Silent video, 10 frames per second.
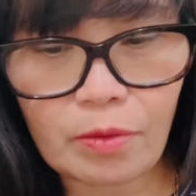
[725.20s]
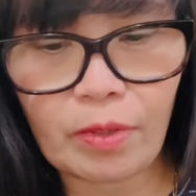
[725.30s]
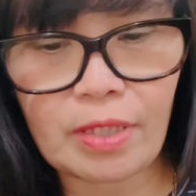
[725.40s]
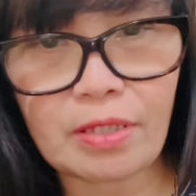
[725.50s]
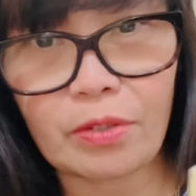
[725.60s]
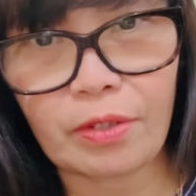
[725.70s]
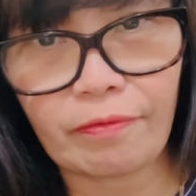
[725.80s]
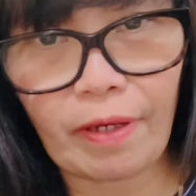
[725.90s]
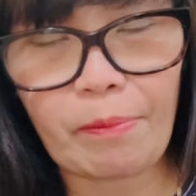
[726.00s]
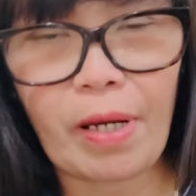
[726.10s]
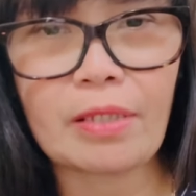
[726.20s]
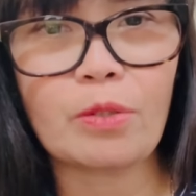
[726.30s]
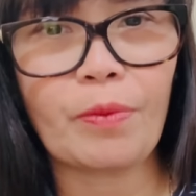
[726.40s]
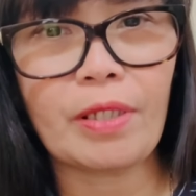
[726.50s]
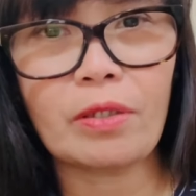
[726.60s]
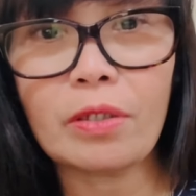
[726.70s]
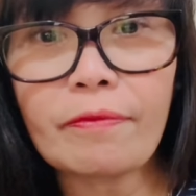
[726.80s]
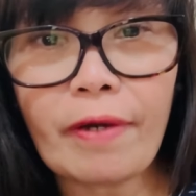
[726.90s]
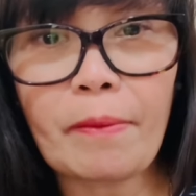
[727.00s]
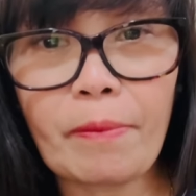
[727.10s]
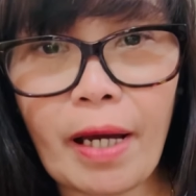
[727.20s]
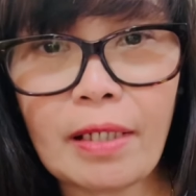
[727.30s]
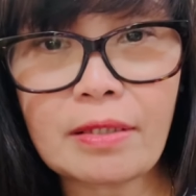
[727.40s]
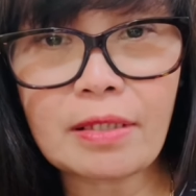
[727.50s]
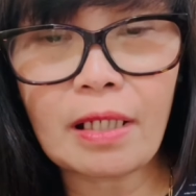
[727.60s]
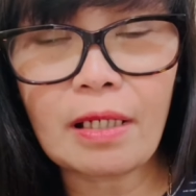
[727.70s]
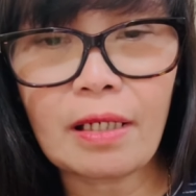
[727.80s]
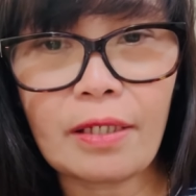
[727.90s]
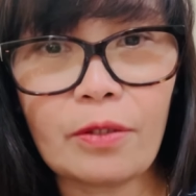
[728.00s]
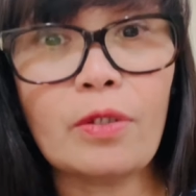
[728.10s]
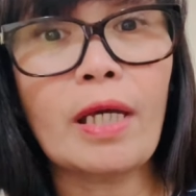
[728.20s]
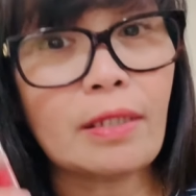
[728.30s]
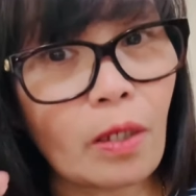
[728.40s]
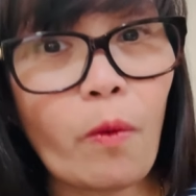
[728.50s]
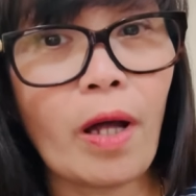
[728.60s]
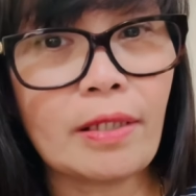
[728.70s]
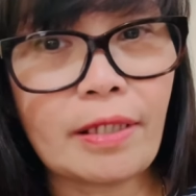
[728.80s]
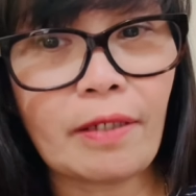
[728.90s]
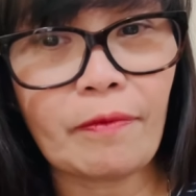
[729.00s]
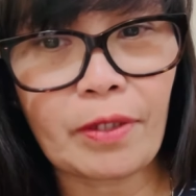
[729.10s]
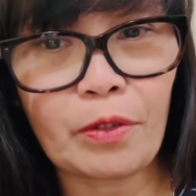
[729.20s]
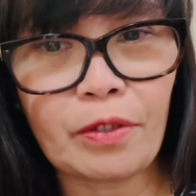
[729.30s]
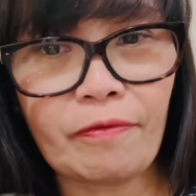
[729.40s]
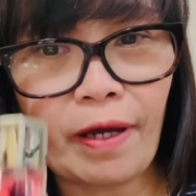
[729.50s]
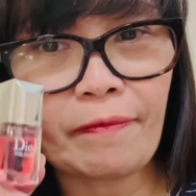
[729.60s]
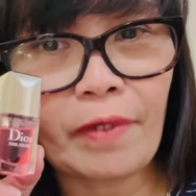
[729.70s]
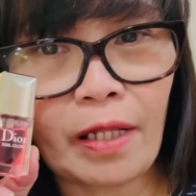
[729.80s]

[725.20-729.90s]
one is 35 bucks. You pay 35 bucks, you get the quality of a $35